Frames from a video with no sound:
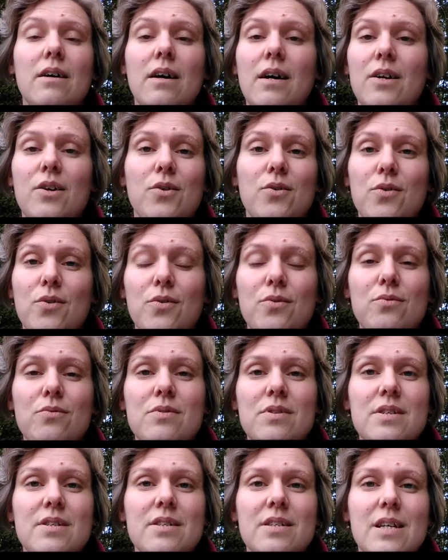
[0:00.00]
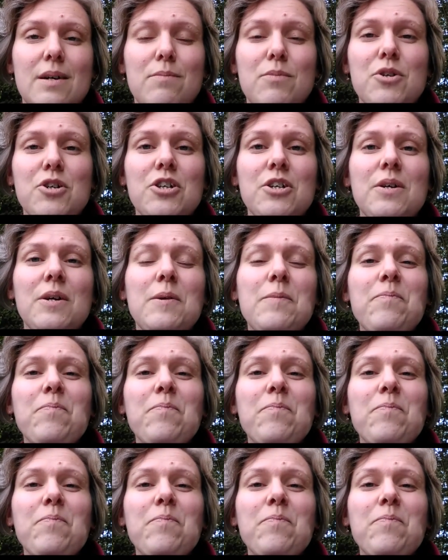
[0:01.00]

I don't know, this summer.